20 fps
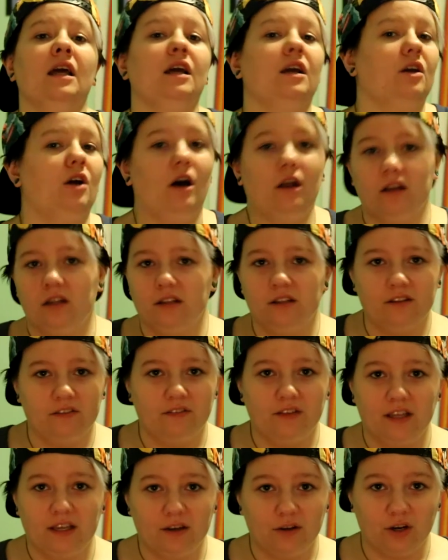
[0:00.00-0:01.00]
got all of
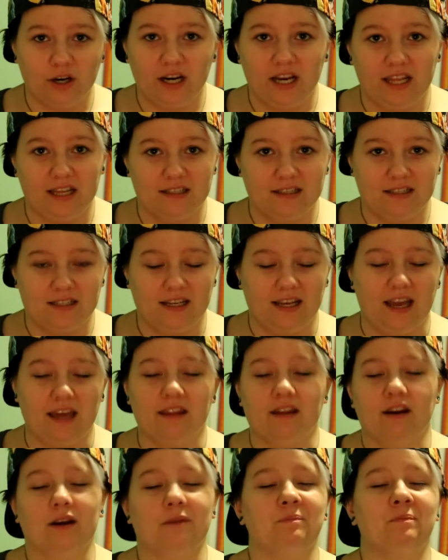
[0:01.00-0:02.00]
the ingredients
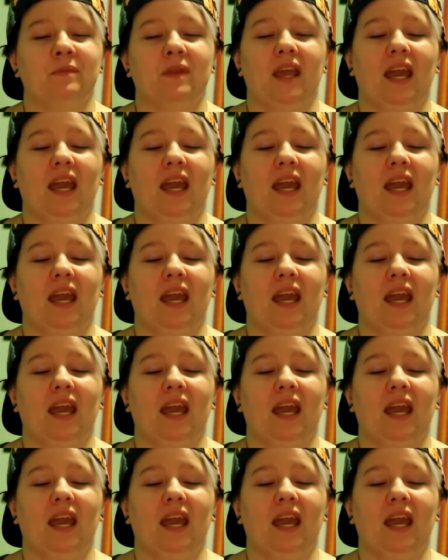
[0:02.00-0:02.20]
together,